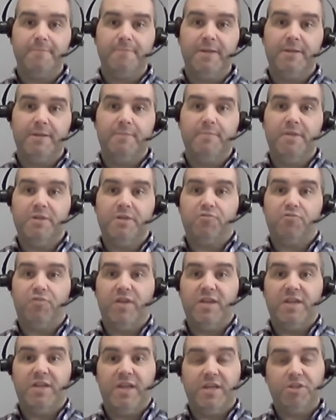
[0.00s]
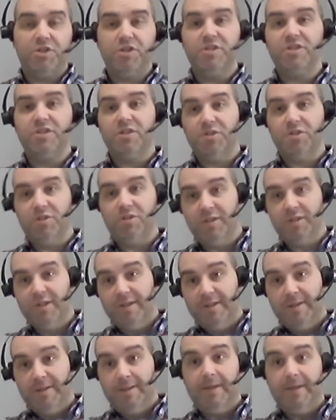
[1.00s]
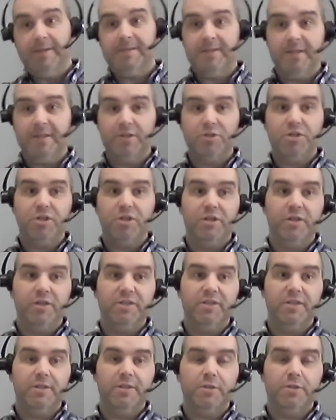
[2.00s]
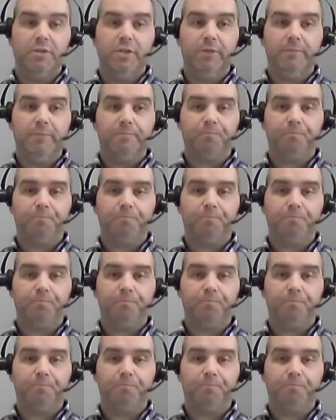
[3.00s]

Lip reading: It emits radiation such as heat energy and light energy.